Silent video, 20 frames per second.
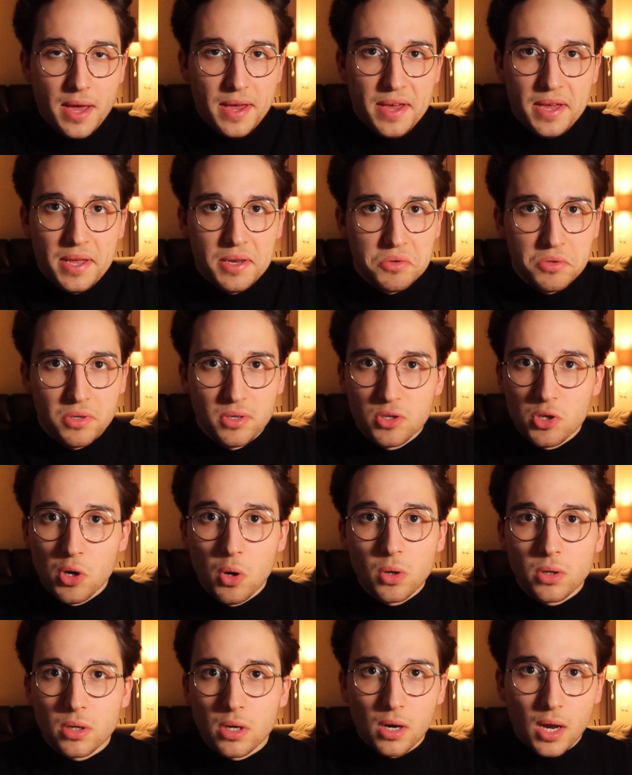and in
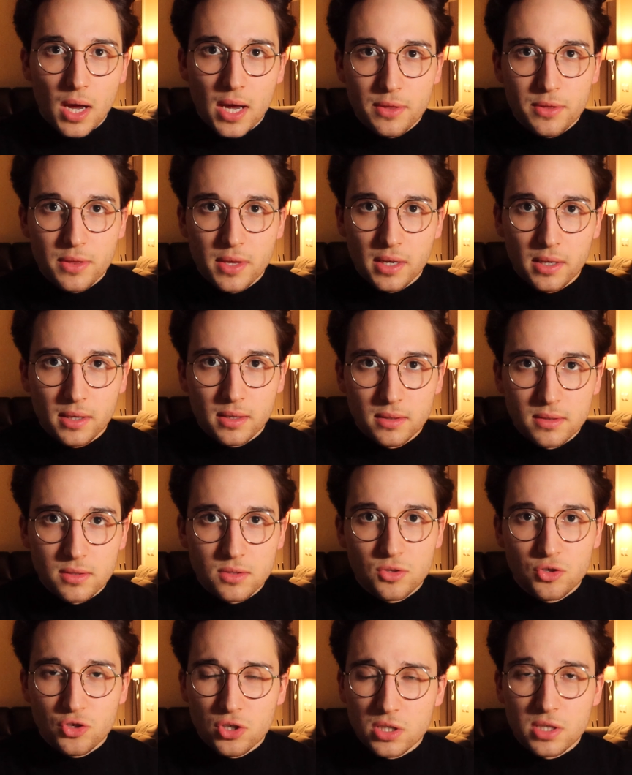total I think
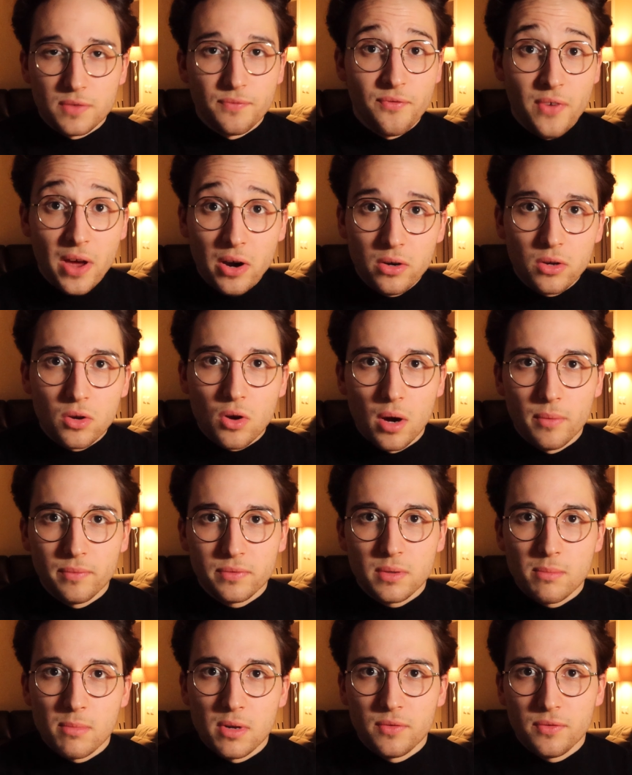it's just very
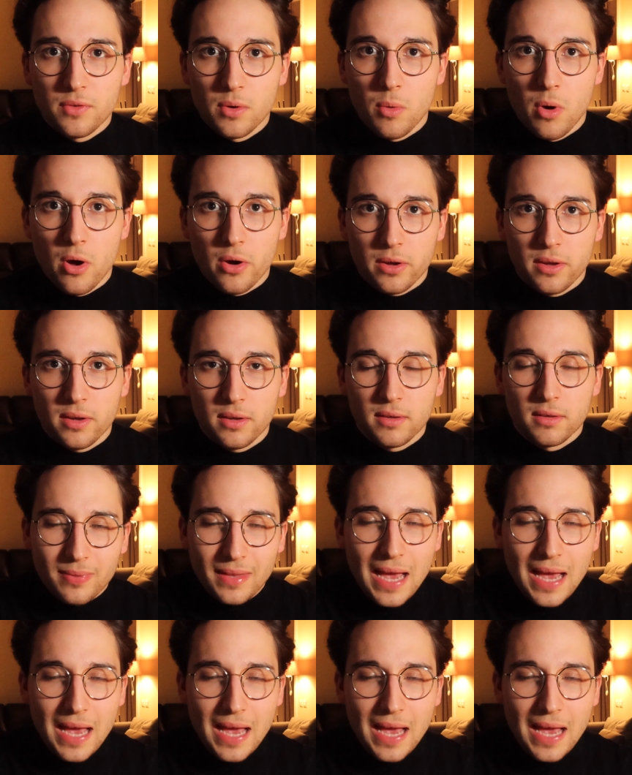comfortable for working.